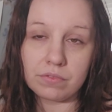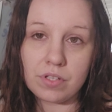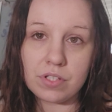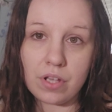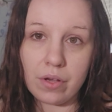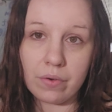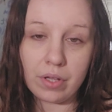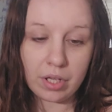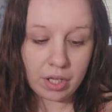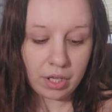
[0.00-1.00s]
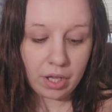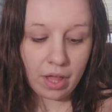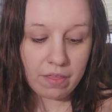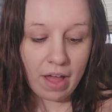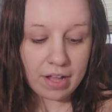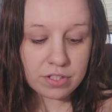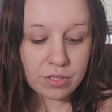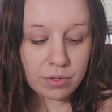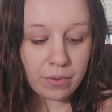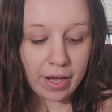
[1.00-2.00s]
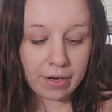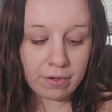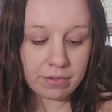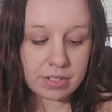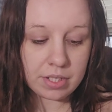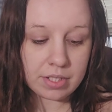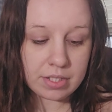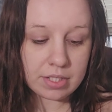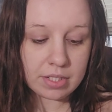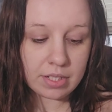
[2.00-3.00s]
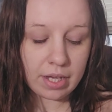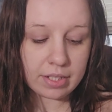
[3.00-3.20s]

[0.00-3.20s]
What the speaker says: So that's who Eros is.